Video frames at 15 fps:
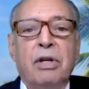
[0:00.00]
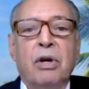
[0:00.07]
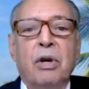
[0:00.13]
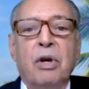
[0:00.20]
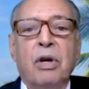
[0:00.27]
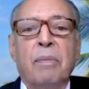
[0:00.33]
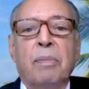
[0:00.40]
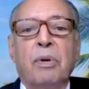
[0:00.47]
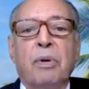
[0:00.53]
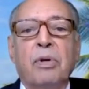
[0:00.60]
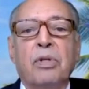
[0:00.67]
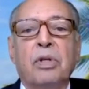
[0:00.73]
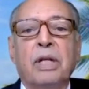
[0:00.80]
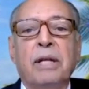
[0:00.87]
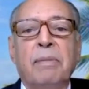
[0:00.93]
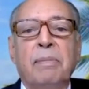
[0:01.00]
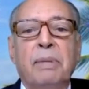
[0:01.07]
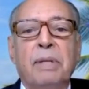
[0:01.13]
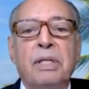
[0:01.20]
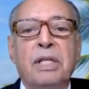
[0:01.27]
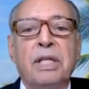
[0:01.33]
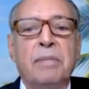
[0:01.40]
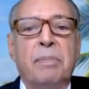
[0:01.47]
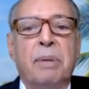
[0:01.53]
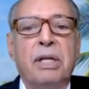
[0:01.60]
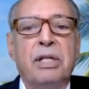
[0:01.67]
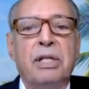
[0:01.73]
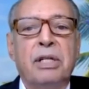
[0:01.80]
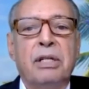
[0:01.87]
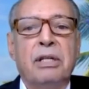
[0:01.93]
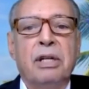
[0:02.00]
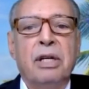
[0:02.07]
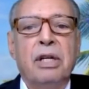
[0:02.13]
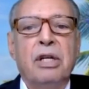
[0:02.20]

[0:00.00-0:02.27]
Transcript: current personal and business budget?